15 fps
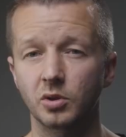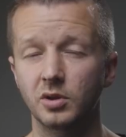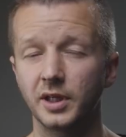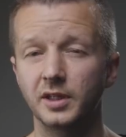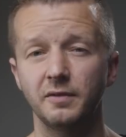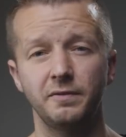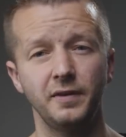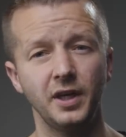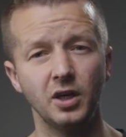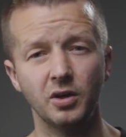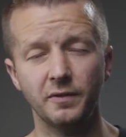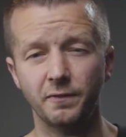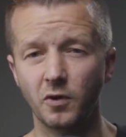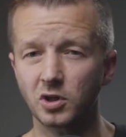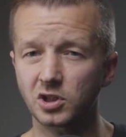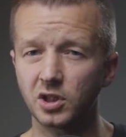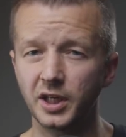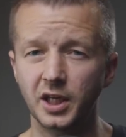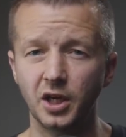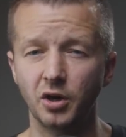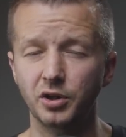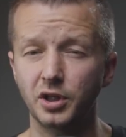So click the very first
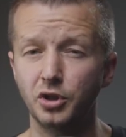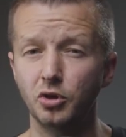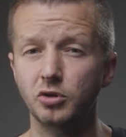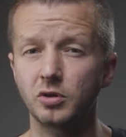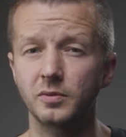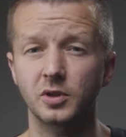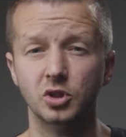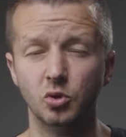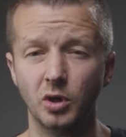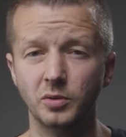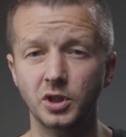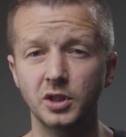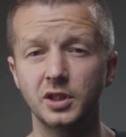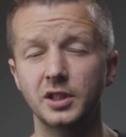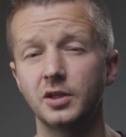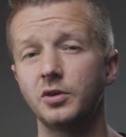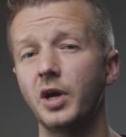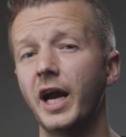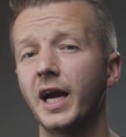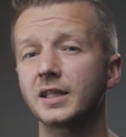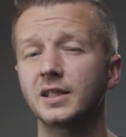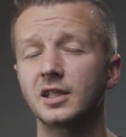link here in the YouTube description to
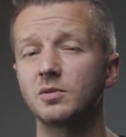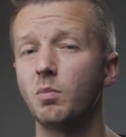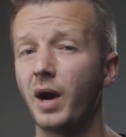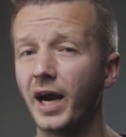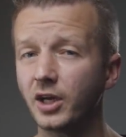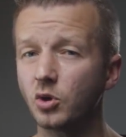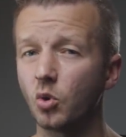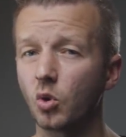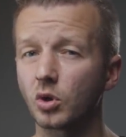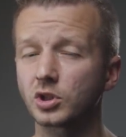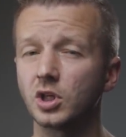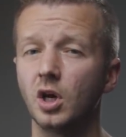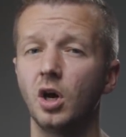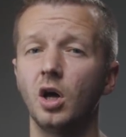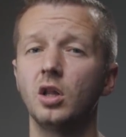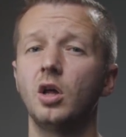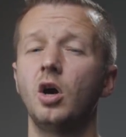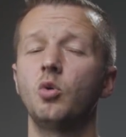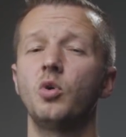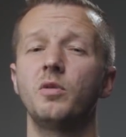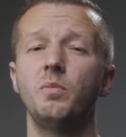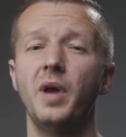access my course
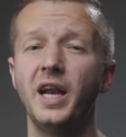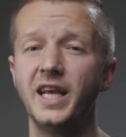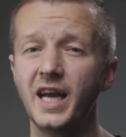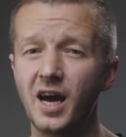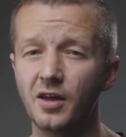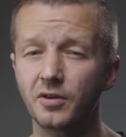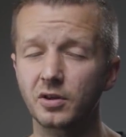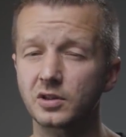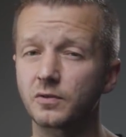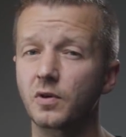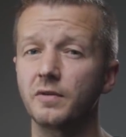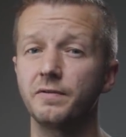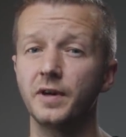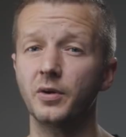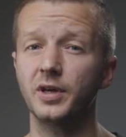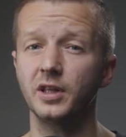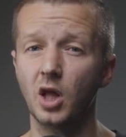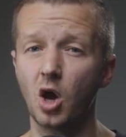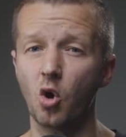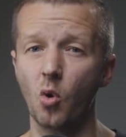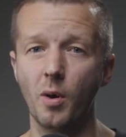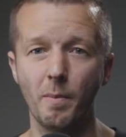along with many others for a very
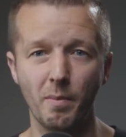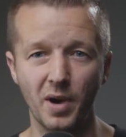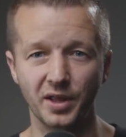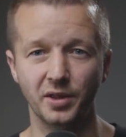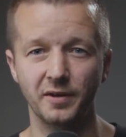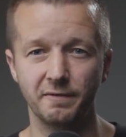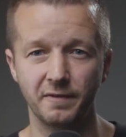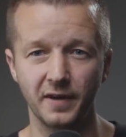low monthly